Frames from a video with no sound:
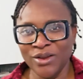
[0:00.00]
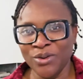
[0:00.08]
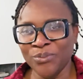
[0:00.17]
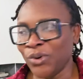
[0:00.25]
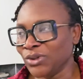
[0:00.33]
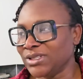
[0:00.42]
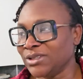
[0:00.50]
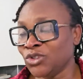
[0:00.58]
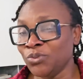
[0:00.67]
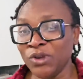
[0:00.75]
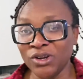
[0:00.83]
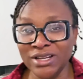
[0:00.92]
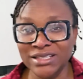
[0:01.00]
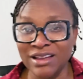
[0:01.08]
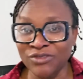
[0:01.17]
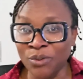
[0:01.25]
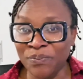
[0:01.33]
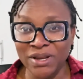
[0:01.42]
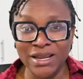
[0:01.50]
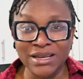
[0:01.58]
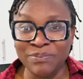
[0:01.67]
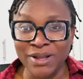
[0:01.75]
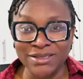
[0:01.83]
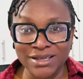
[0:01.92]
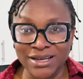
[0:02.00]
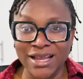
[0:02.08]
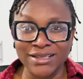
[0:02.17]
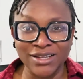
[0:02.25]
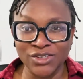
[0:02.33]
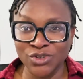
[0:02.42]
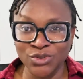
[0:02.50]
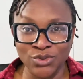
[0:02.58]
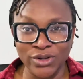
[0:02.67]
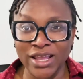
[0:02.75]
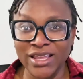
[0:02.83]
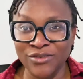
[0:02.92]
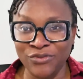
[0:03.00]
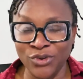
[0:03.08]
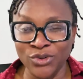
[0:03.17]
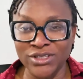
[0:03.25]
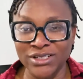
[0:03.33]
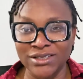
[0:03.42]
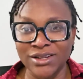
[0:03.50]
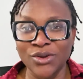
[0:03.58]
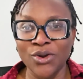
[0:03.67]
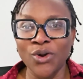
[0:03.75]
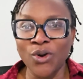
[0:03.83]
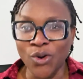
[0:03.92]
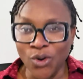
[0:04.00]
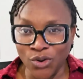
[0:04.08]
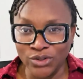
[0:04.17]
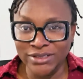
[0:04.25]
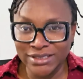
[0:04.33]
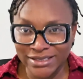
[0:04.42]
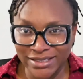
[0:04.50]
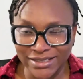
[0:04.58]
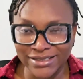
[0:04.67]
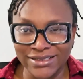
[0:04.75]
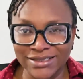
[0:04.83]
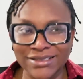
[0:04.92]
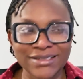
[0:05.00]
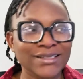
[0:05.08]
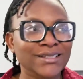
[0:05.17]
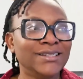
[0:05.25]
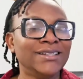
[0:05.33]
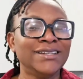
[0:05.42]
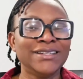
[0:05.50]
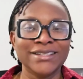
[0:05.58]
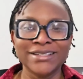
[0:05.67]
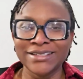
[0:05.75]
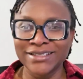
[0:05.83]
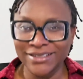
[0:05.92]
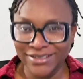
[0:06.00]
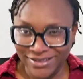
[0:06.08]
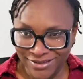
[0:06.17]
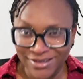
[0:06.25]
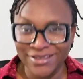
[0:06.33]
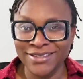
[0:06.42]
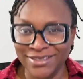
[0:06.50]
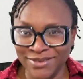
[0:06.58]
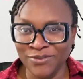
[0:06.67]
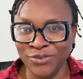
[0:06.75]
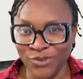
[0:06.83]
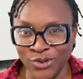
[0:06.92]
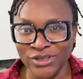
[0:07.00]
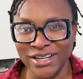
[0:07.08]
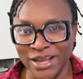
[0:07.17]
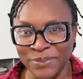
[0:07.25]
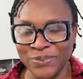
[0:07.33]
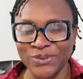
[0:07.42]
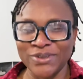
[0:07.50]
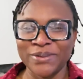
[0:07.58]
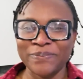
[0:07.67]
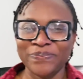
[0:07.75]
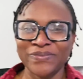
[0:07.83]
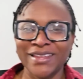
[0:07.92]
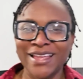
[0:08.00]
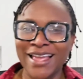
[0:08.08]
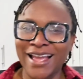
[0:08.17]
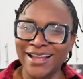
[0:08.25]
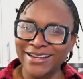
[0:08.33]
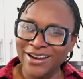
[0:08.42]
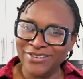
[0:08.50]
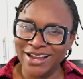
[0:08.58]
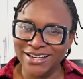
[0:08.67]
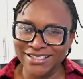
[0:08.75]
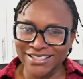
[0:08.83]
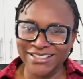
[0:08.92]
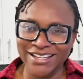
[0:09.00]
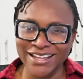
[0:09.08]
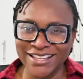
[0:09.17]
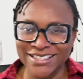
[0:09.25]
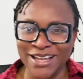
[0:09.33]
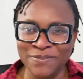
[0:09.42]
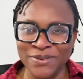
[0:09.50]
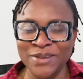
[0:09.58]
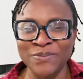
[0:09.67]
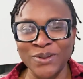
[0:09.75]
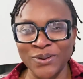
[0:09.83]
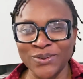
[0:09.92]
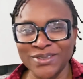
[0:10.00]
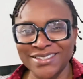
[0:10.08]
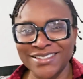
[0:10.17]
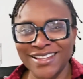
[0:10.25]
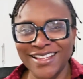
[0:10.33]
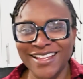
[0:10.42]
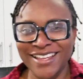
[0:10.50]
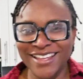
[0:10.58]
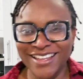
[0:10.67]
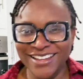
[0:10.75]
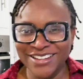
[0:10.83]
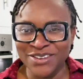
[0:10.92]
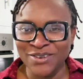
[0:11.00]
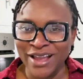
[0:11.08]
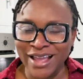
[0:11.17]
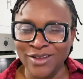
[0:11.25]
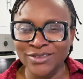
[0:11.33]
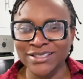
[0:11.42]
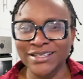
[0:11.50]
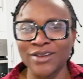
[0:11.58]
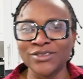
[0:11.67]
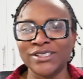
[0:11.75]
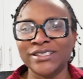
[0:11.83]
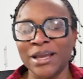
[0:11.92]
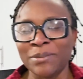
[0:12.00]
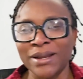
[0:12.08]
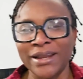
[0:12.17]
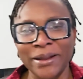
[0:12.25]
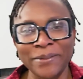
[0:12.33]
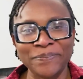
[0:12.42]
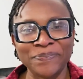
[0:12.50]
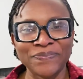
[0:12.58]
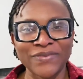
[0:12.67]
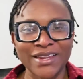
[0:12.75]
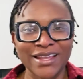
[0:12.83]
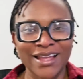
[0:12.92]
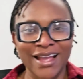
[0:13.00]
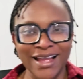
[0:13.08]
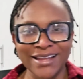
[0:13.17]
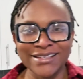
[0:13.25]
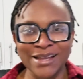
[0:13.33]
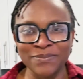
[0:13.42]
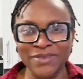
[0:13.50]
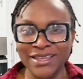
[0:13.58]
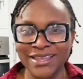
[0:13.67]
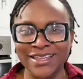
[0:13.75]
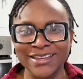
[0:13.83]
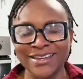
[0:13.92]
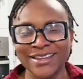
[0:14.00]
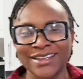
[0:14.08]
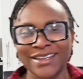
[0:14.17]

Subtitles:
But to be honest, I've not paid any particular attention to Lekki flooding until this flooding happened. And that reality check is happening because, we're counting down to Japada. And I'm thinking,